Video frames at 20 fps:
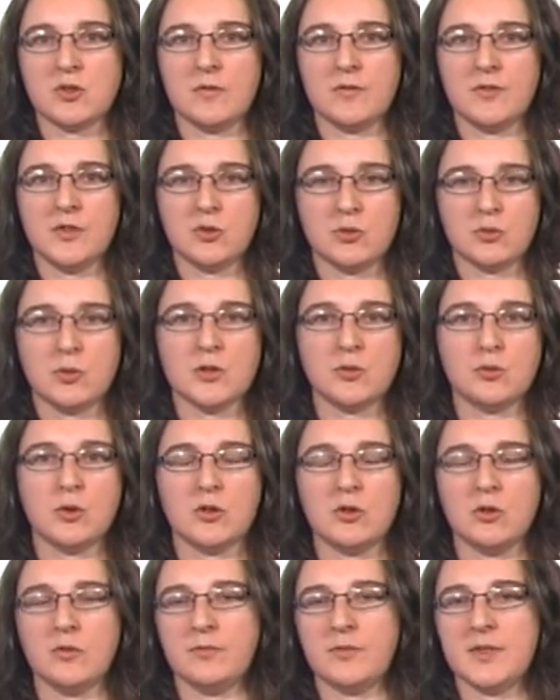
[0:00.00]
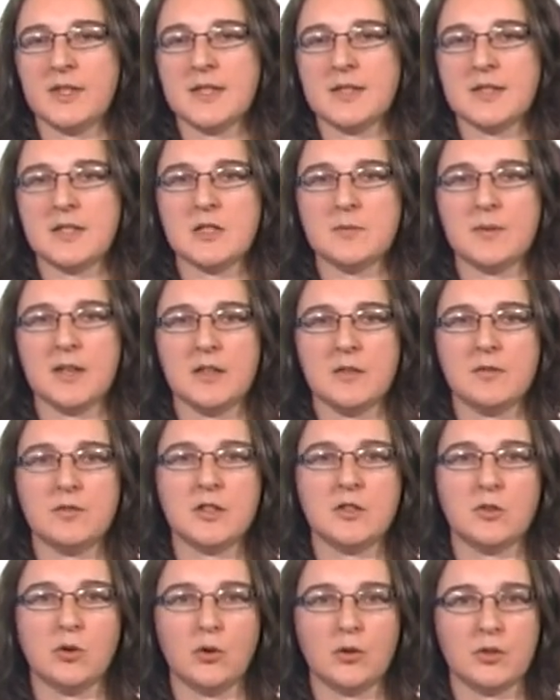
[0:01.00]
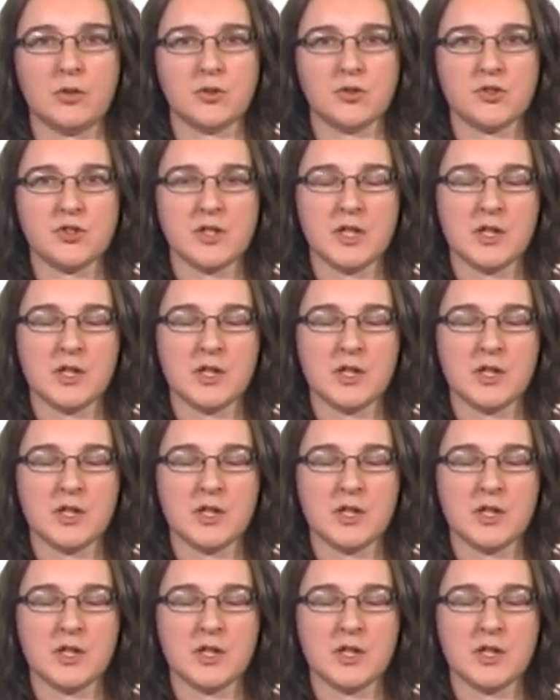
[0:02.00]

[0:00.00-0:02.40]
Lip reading: of intercultural competencies by different authors.